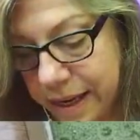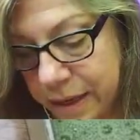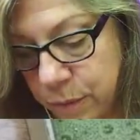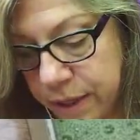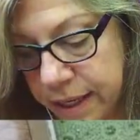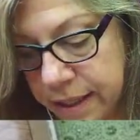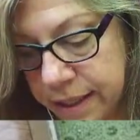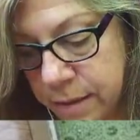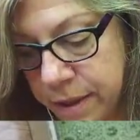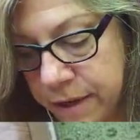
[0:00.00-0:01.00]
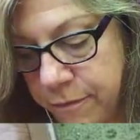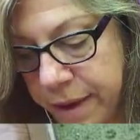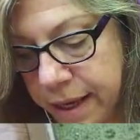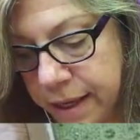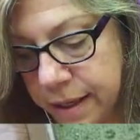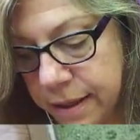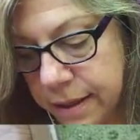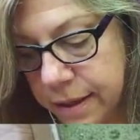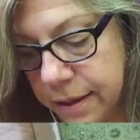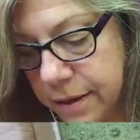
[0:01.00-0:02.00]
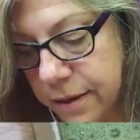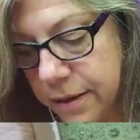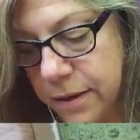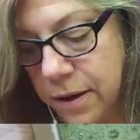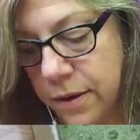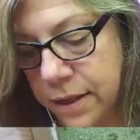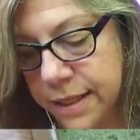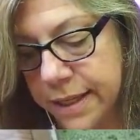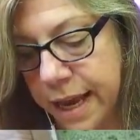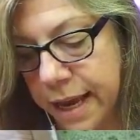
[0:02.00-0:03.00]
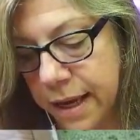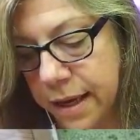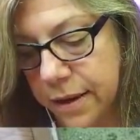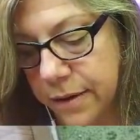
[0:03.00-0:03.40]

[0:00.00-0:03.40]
And we'll get a little bit of bacon on this egg.